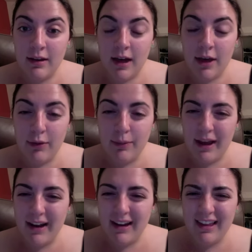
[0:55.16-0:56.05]
other
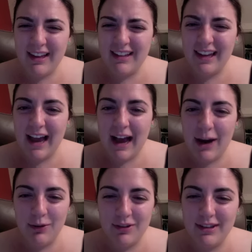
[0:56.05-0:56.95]
band. I think it's like
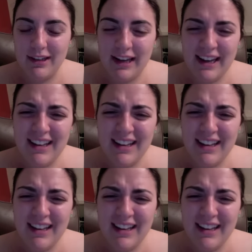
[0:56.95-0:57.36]
Owl City.